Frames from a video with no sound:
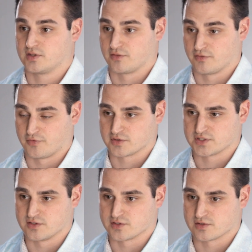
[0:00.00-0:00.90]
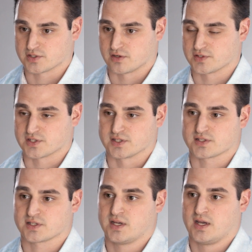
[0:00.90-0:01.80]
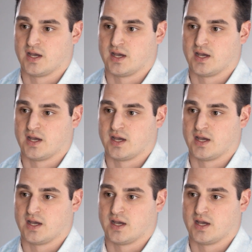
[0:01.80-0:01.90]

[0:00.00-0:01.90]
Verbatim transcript: the, the folks that use their services,